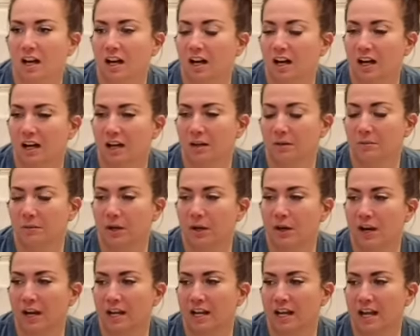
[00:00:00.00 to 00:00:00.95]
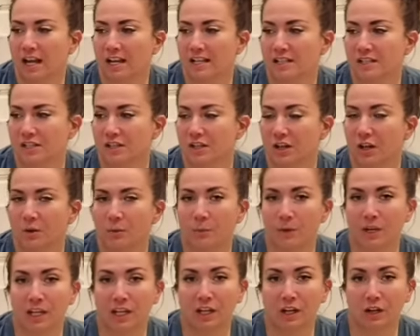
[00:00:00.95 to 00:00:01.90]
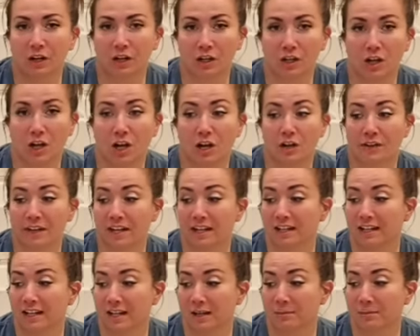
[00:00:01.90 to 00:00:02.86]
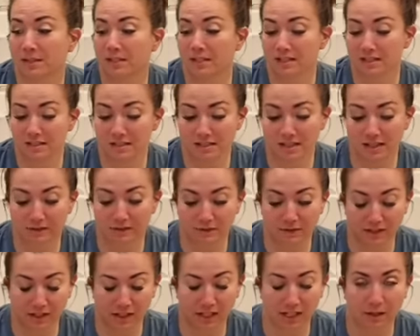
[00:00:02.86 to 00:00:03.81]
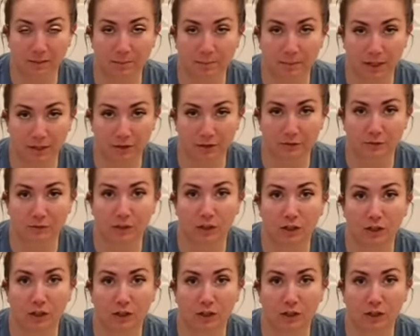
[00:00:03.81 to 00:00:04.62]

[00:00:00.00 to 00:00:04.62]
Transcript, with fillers: All right, guys, we are going to call that a night because I feel like I'm about to fall.